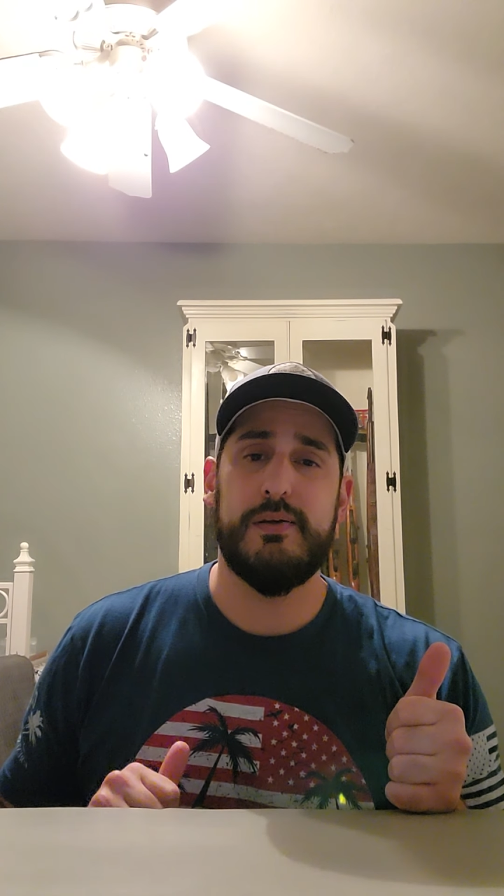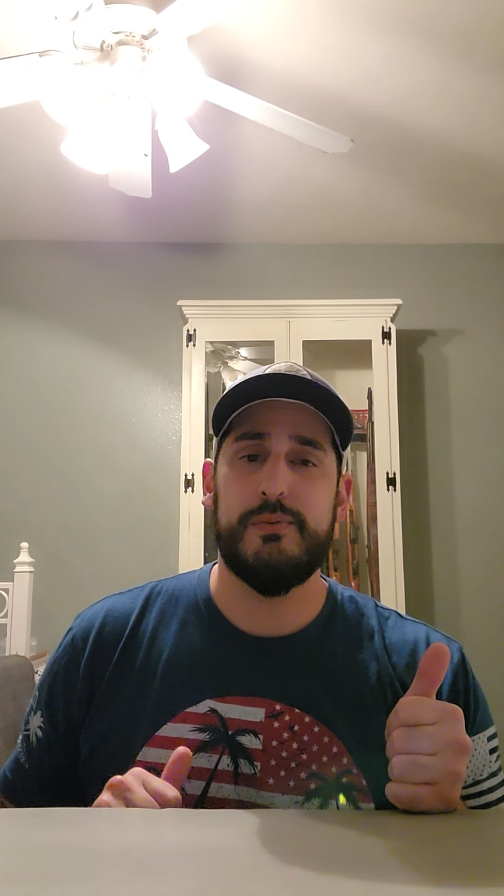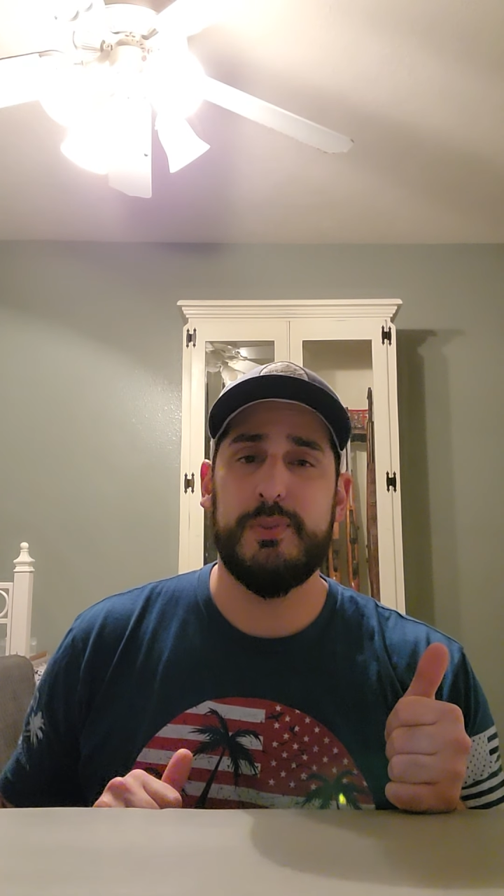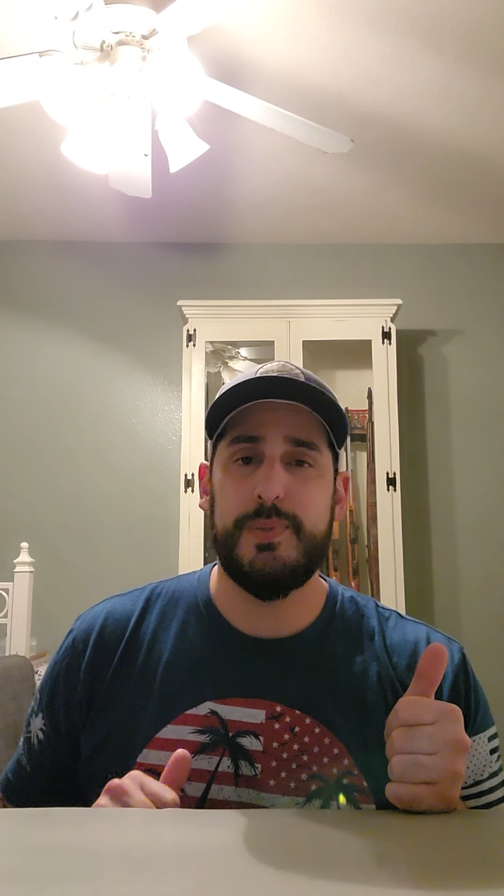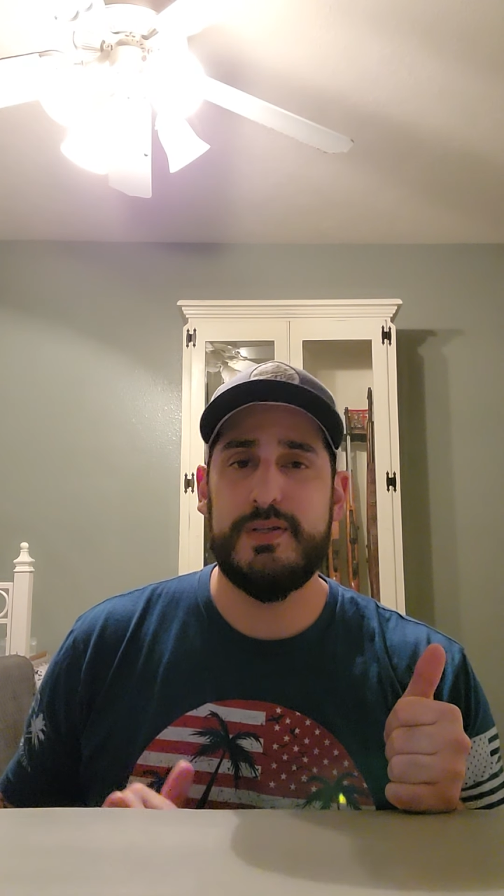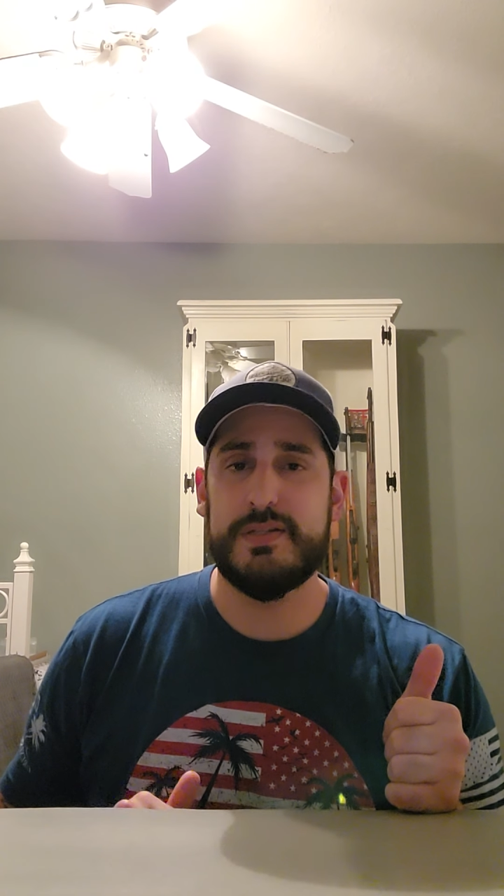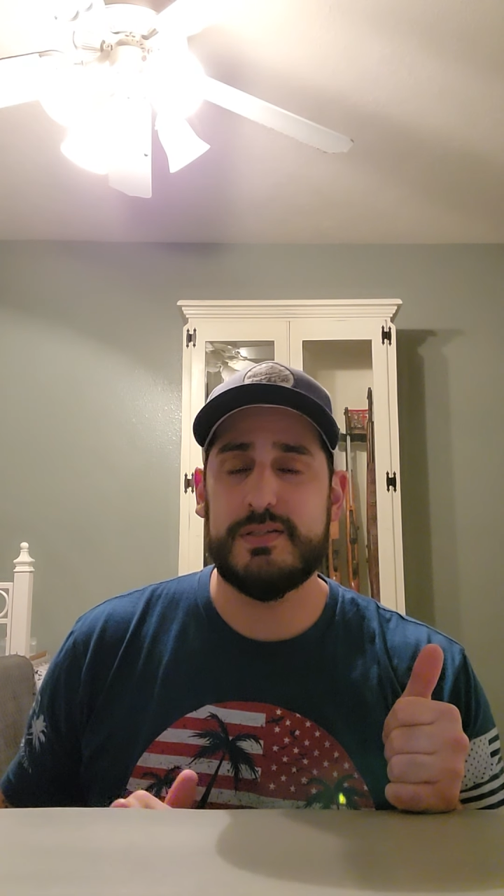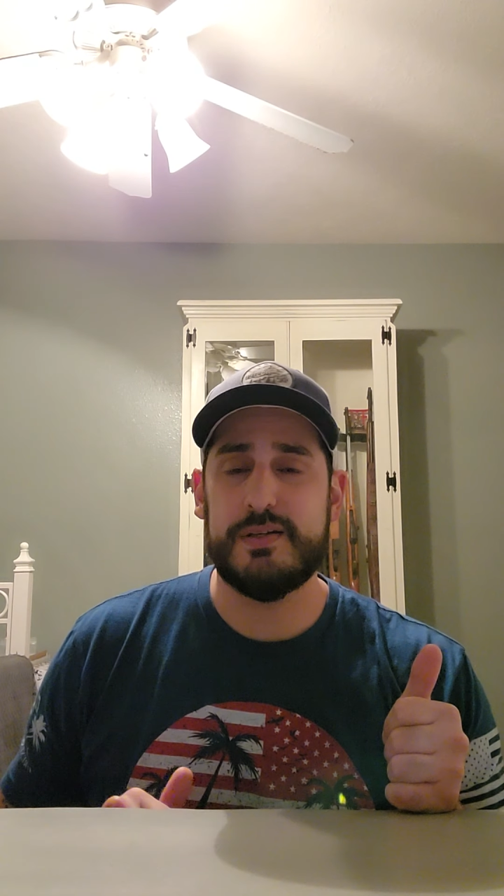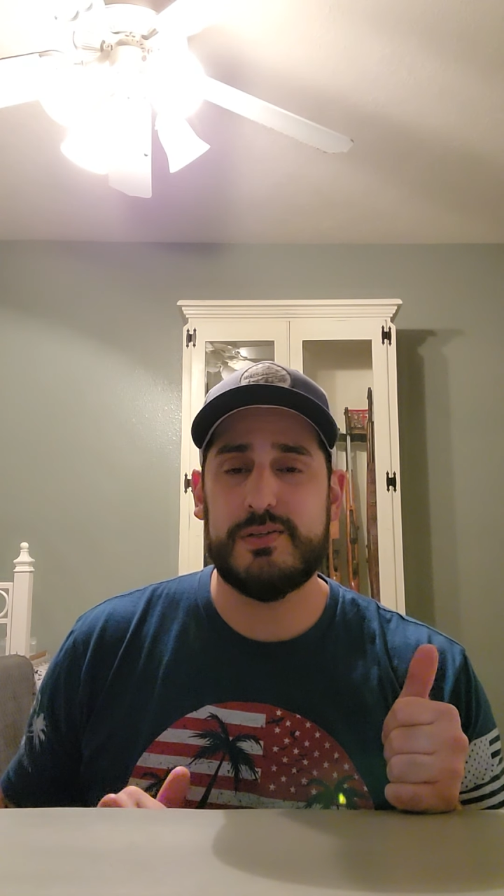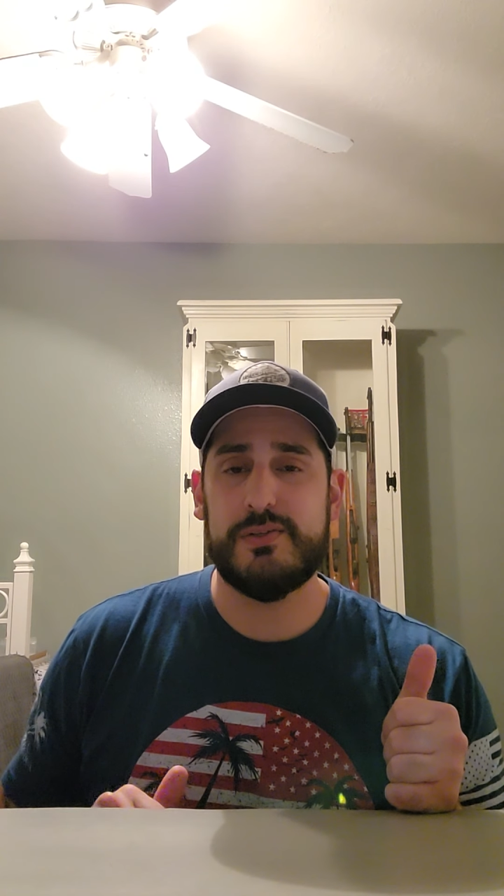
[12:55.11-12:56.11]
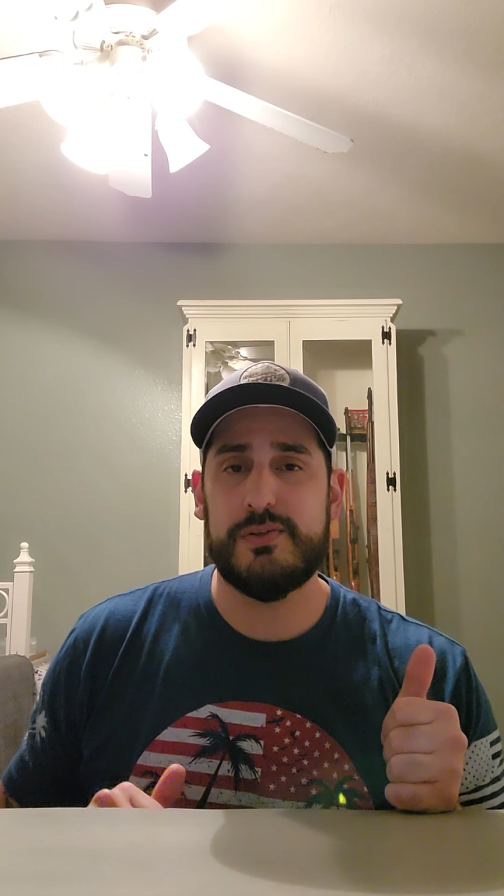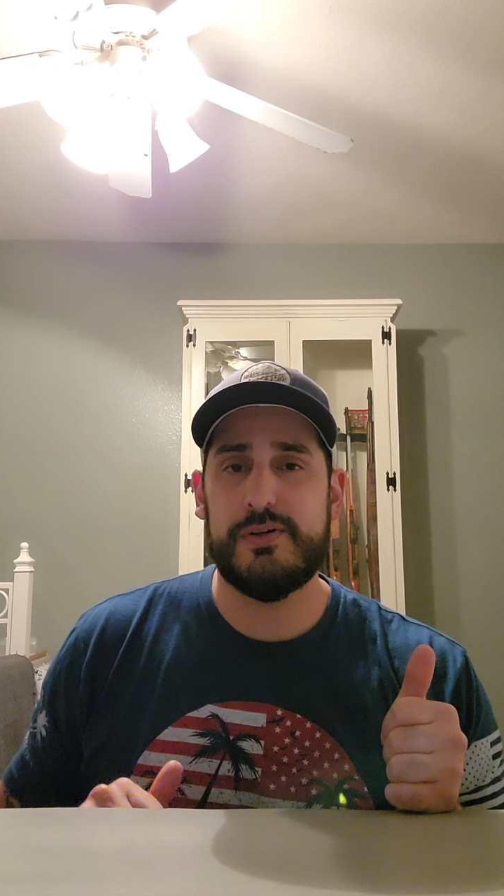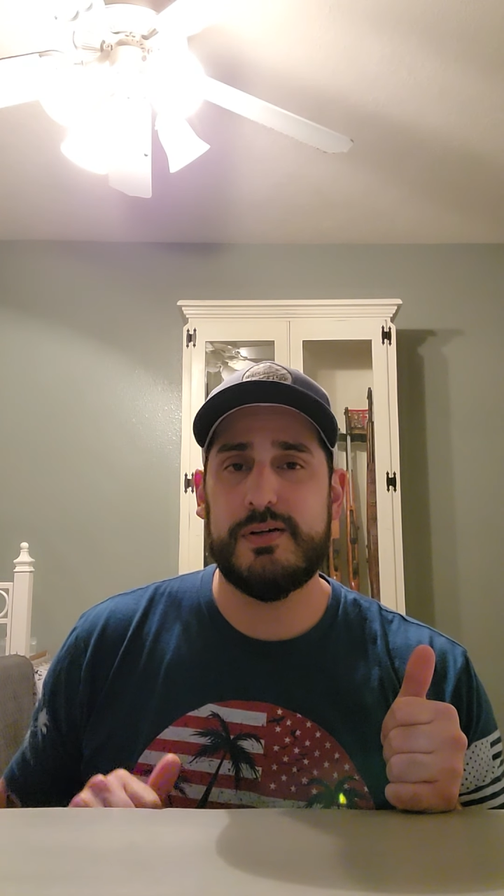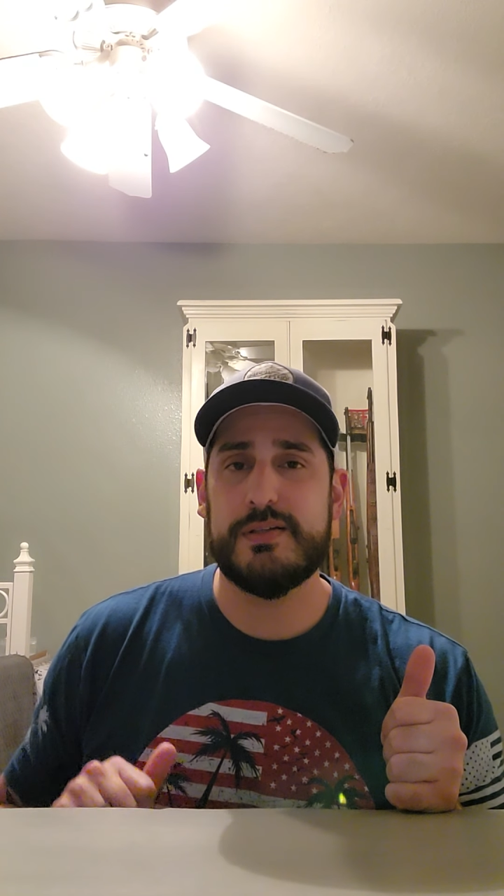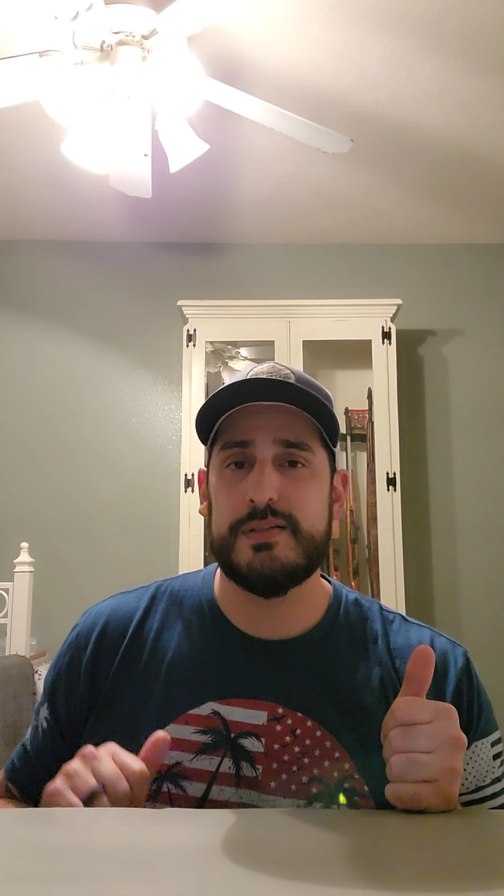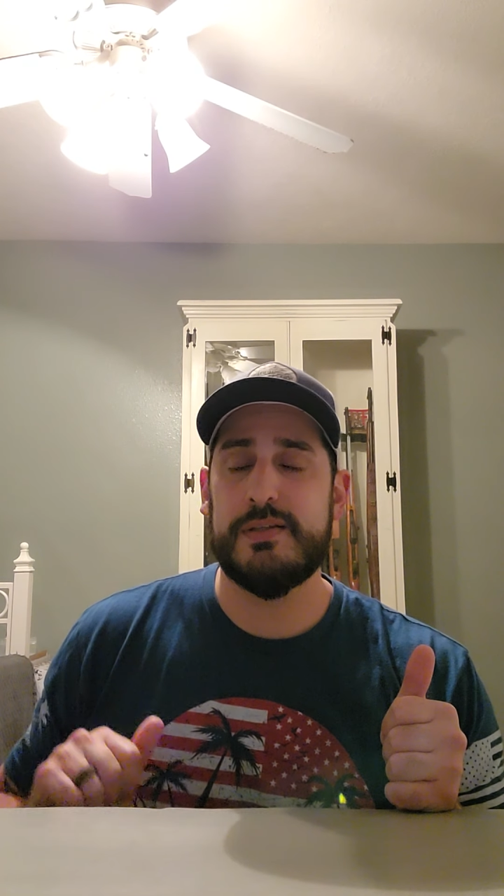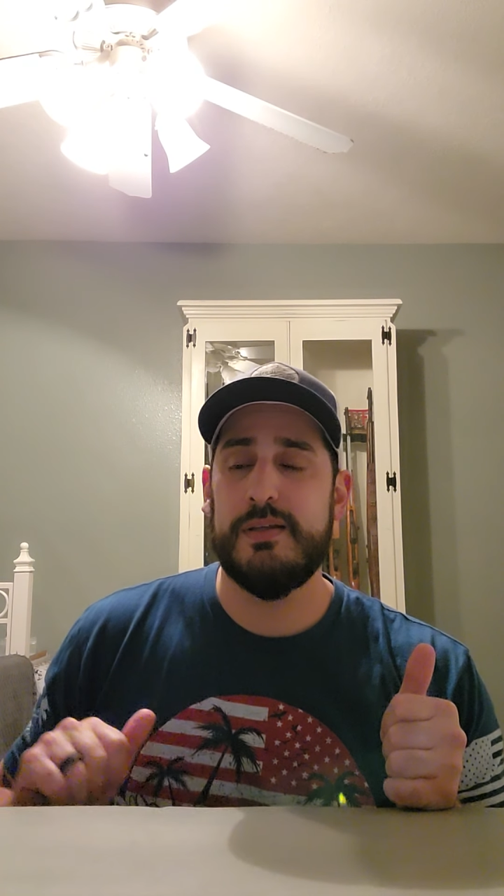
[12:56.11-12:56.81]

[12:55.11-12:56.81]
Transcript: when the pigeon starts going across.